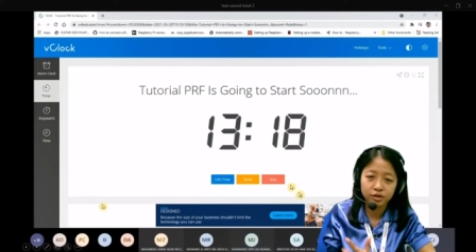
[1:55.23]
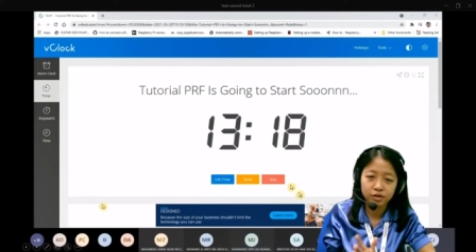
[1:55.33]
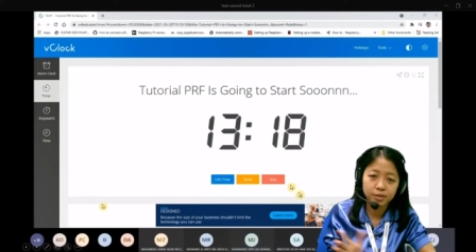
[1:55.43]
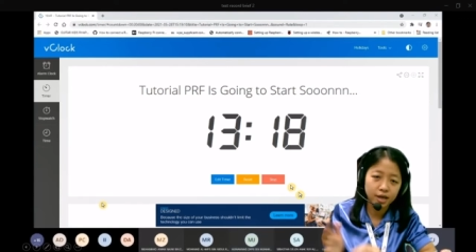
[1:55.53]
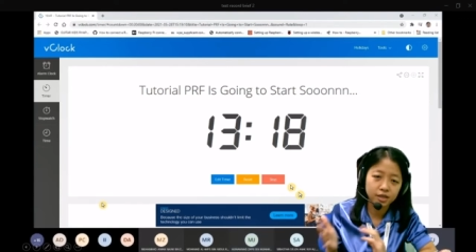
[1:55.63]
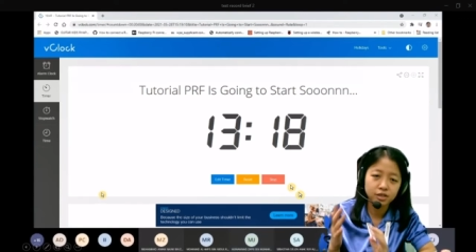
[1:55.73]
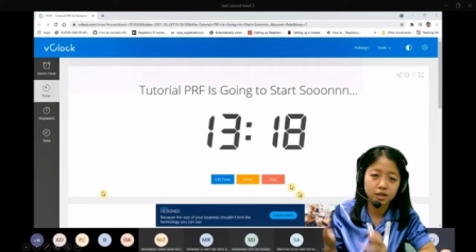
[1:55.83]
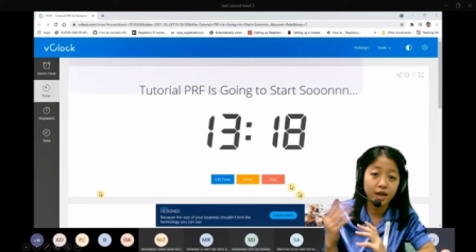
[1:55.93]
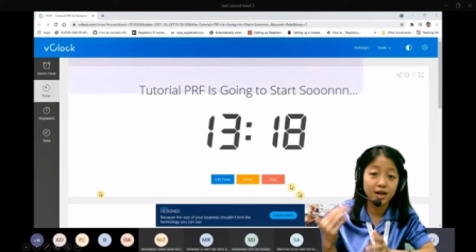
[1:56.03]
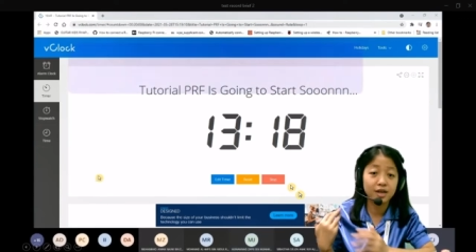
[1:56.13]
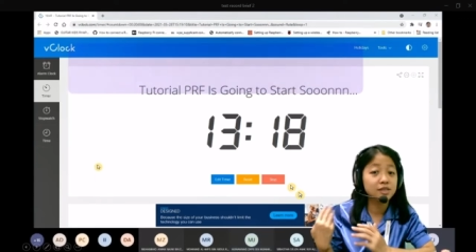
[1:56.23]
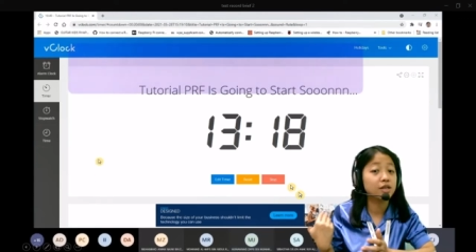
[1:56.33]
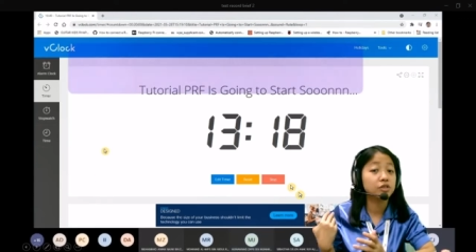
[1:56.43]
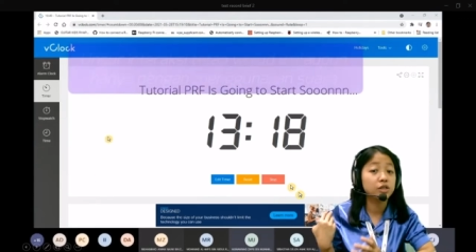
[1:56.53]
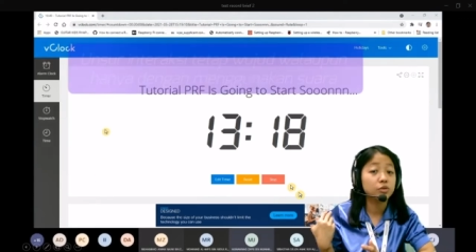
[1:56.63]
but actually at least there's
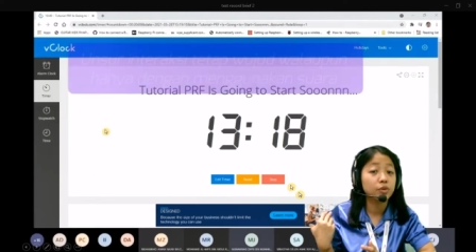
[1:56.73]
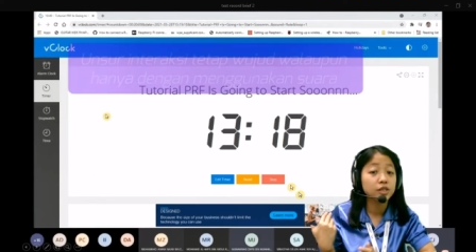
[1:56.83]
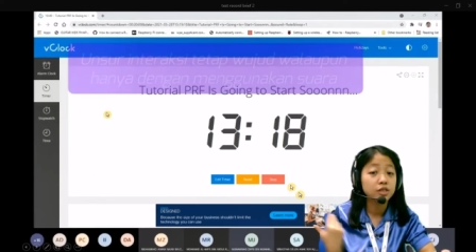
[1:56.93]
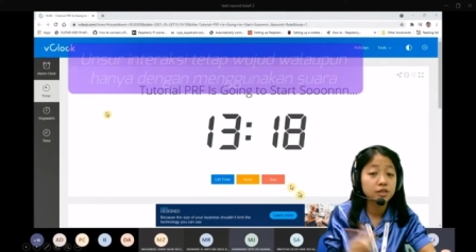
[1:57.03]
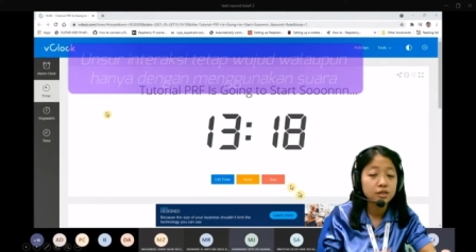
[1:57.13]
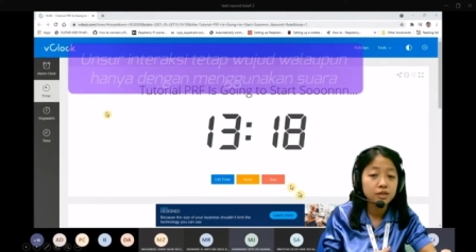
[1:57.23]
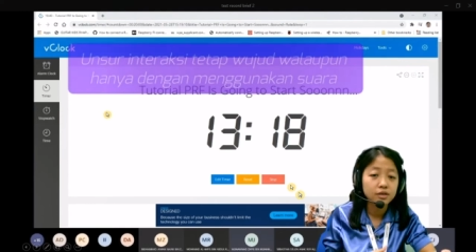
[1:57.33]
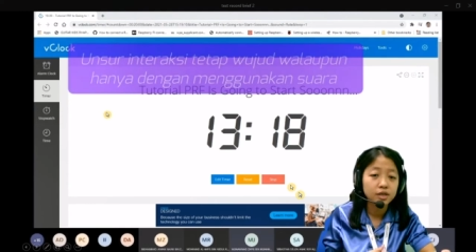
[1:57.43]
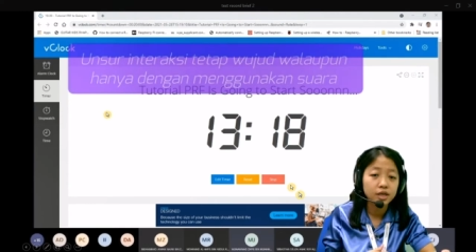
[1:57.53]
interactions, right?